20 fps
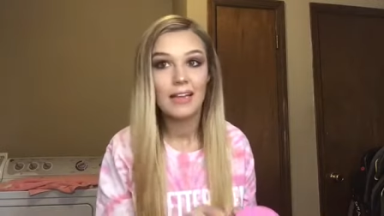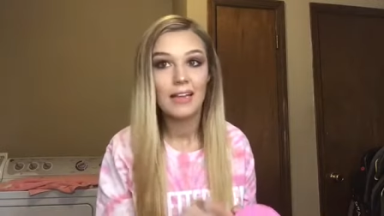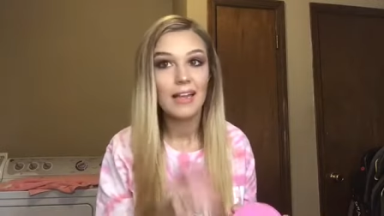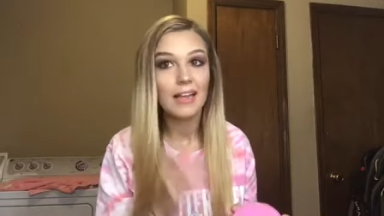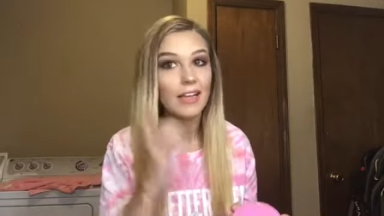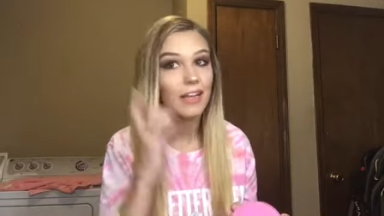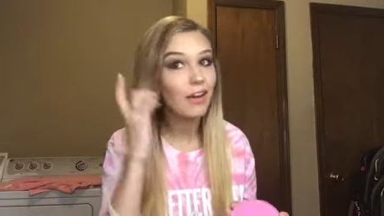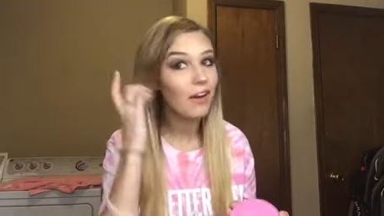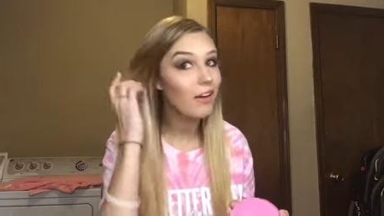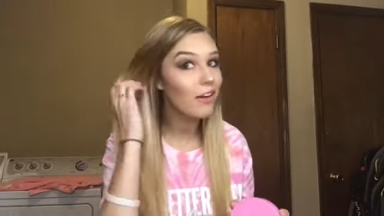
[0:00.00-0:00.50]

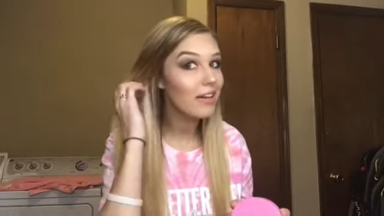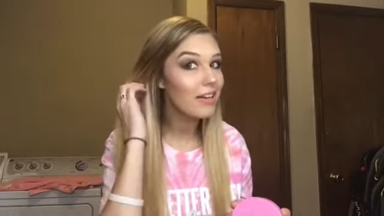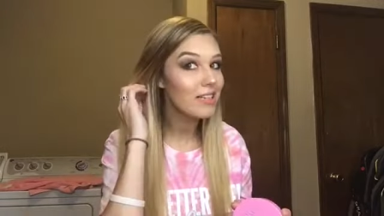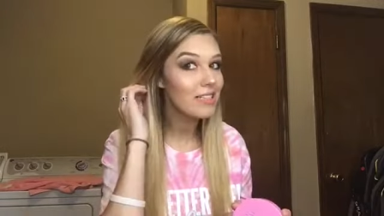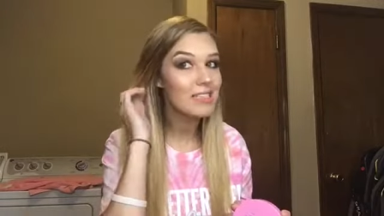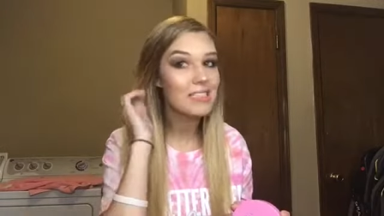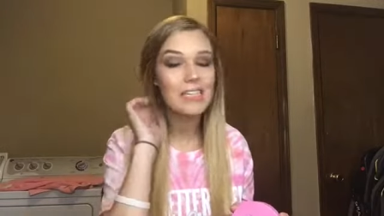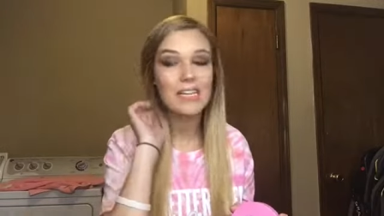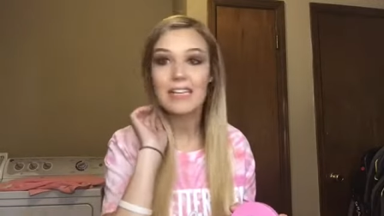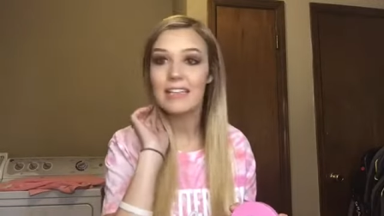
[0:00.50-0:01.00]
Like y'all
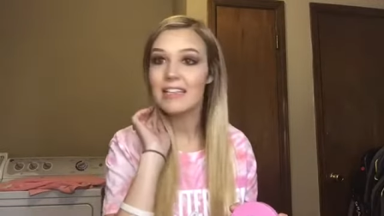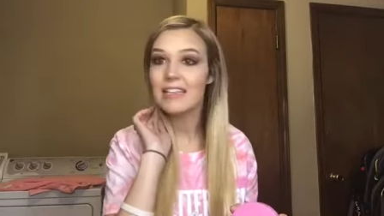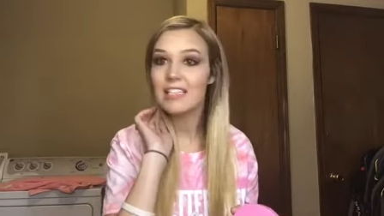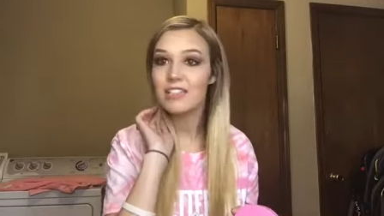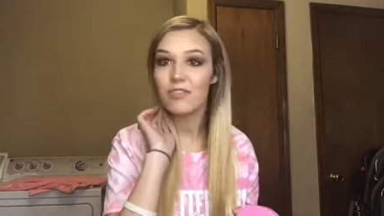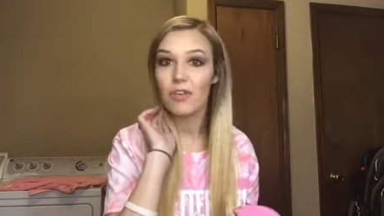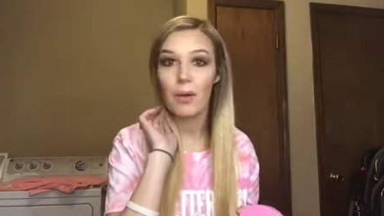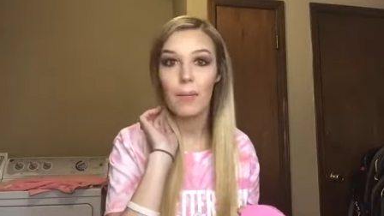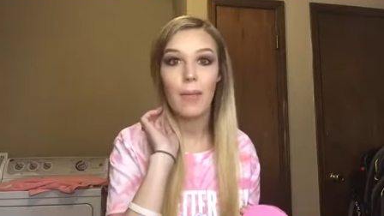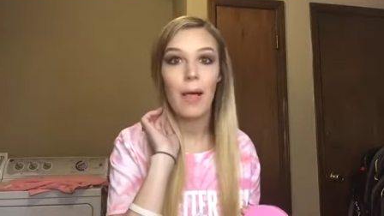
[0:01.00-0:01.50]
can see this
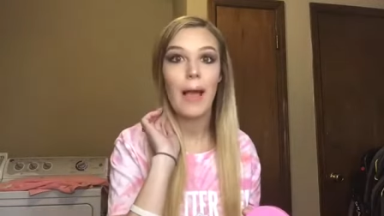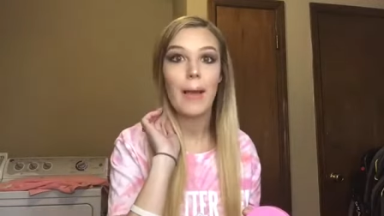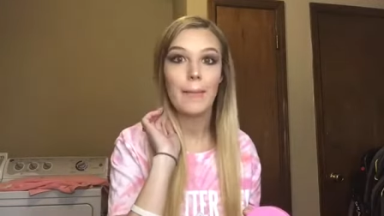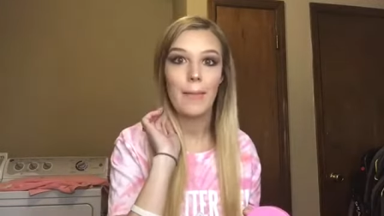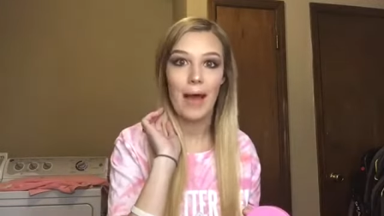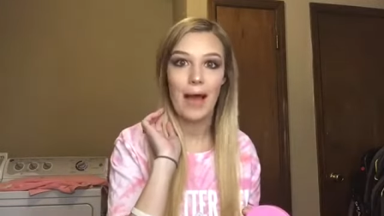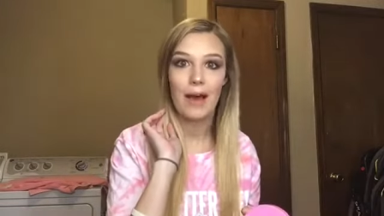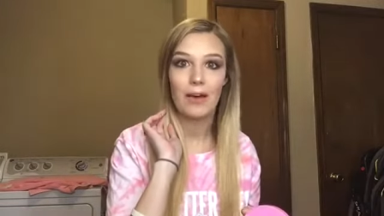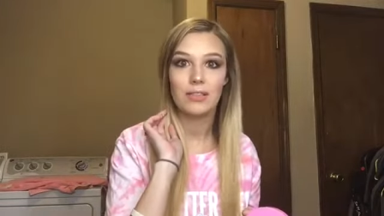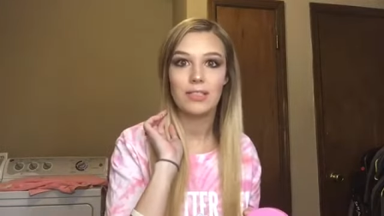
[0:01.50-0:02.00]
from like
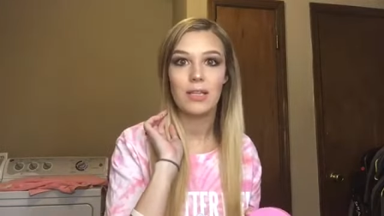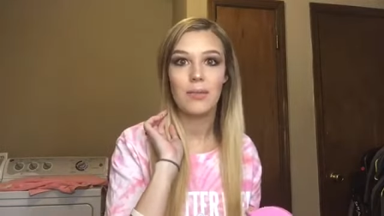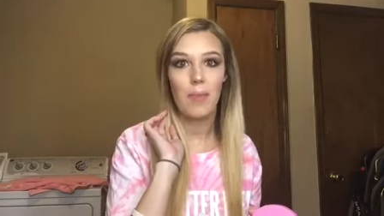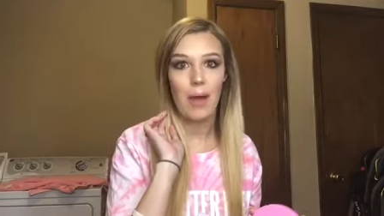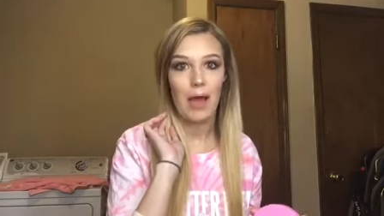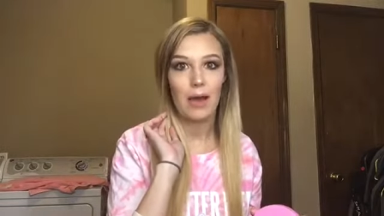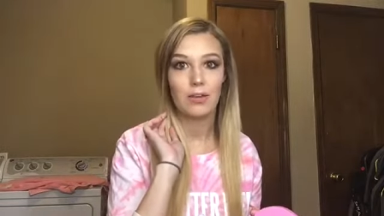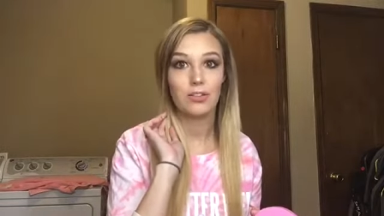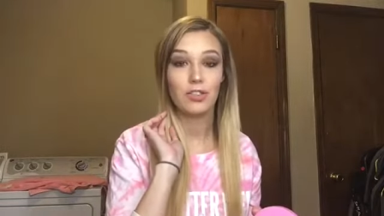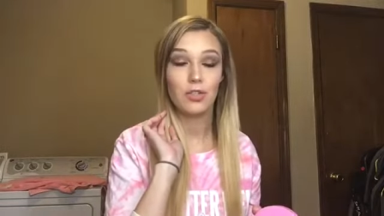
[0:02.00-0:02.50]
miles and
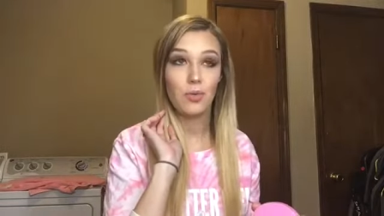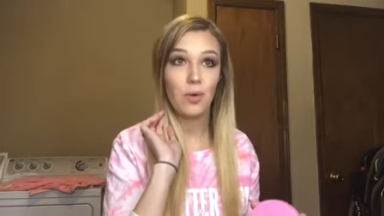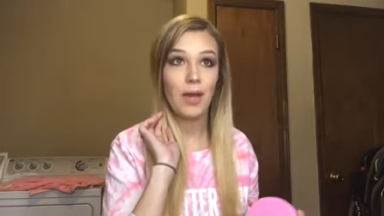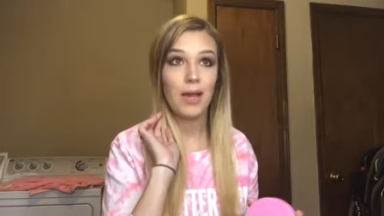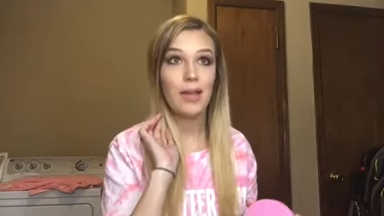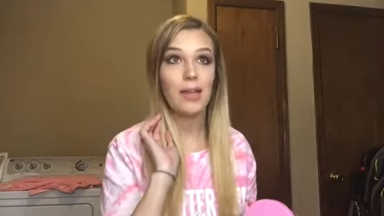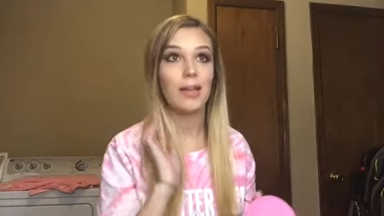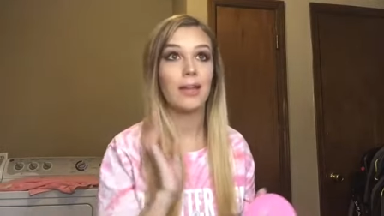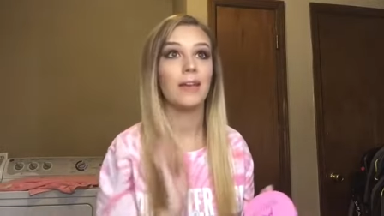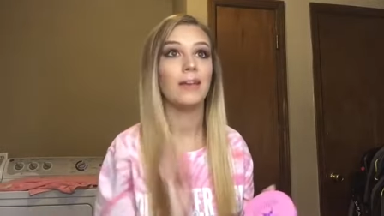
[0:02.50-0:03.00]
miles
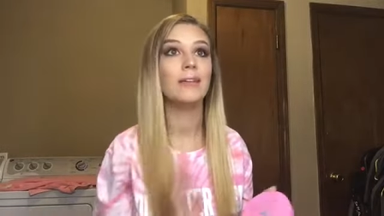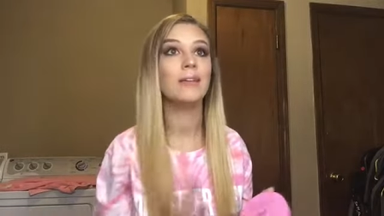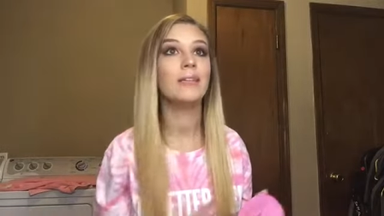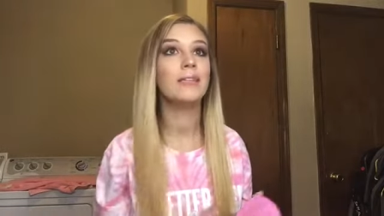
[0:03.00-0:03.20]
away.